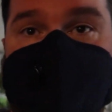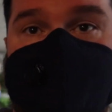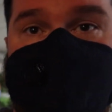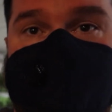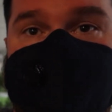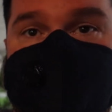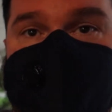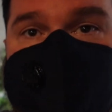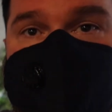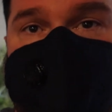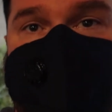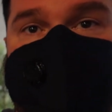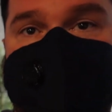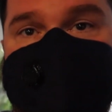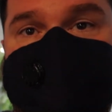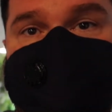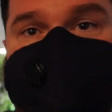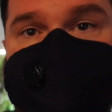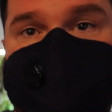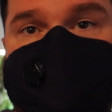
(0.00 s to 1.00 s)
We just went
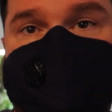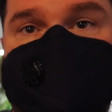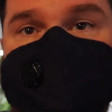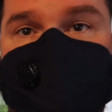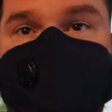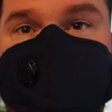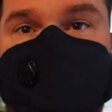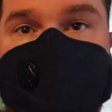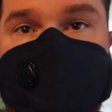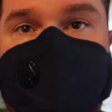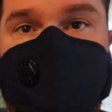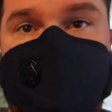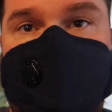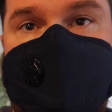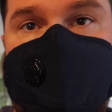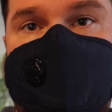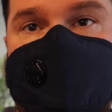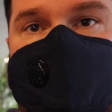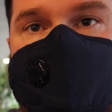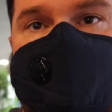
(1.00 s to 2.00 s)
through the temperature check
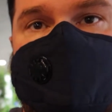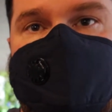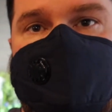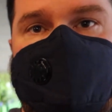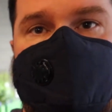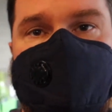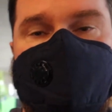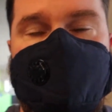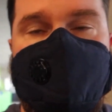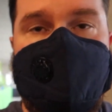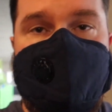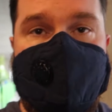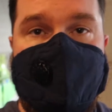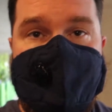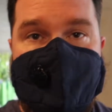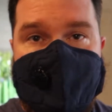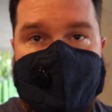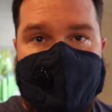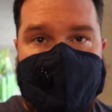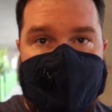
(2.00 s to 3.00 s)
right here.
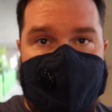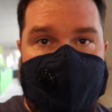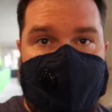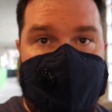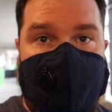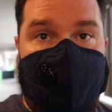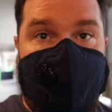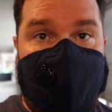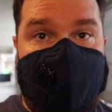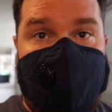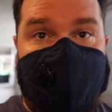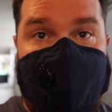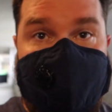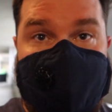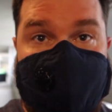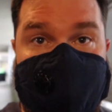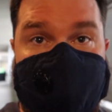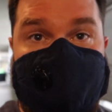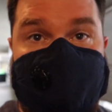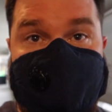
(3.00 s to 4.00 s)
Uh,
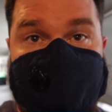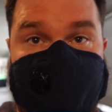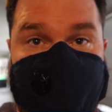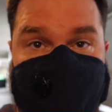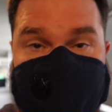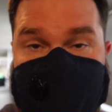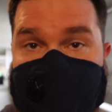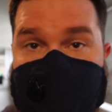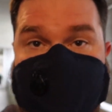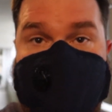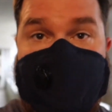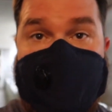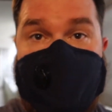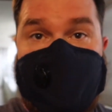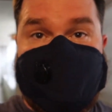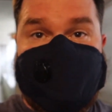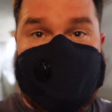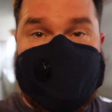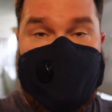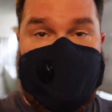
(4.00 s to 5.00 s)
and I
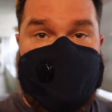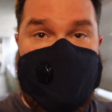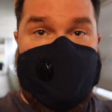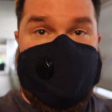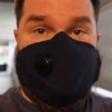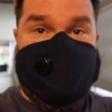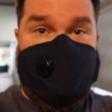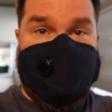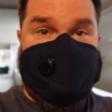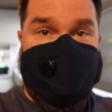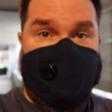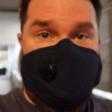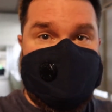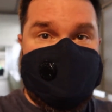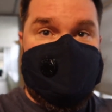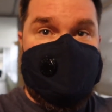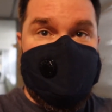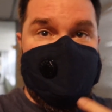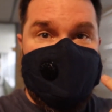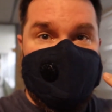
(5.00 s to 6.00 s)
passed, I passed that
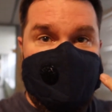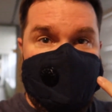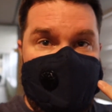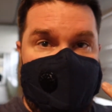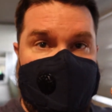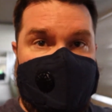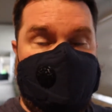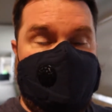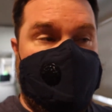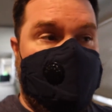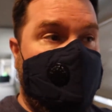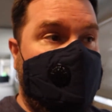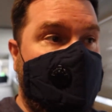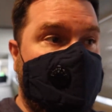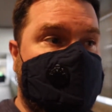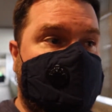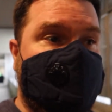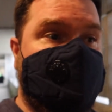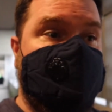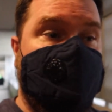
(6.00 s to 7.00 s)
test. I have the
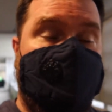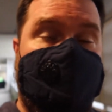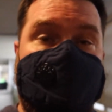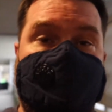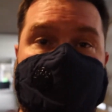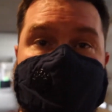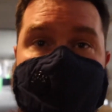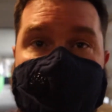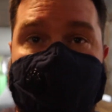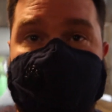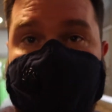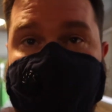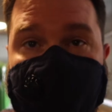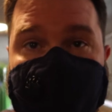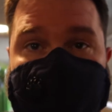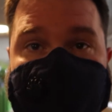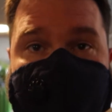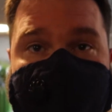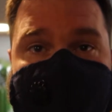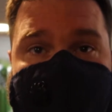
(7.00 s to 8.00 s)
mask, so I'm allowed to
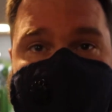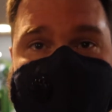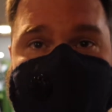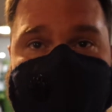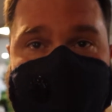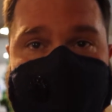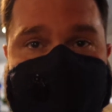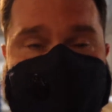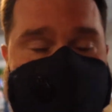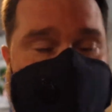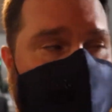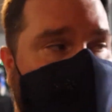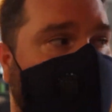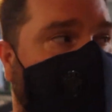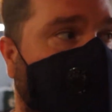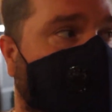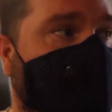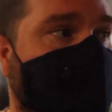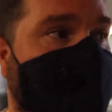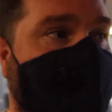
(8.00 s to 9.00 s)
go into Disney Springs
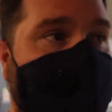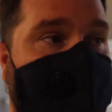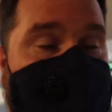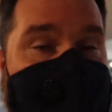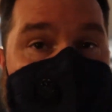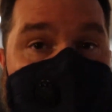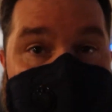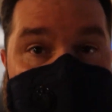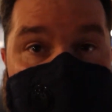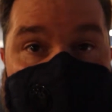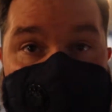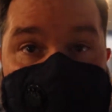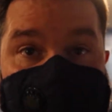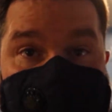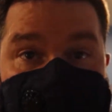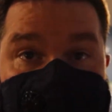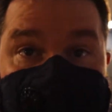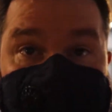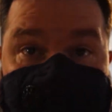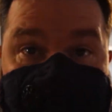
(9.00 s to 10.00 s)
now
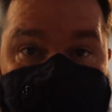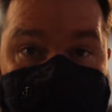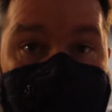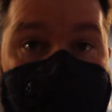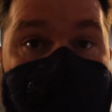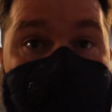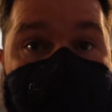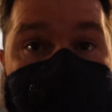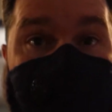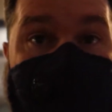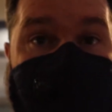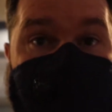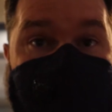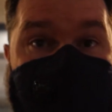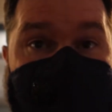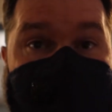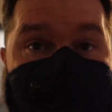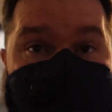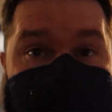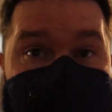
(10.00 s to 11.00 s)
and enjoy my
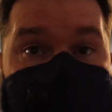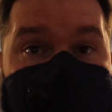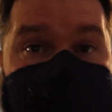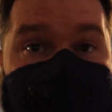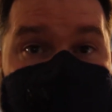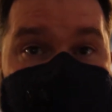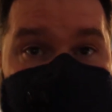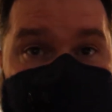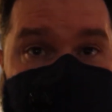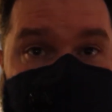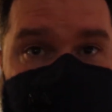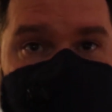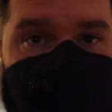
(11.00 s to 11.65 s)
evening.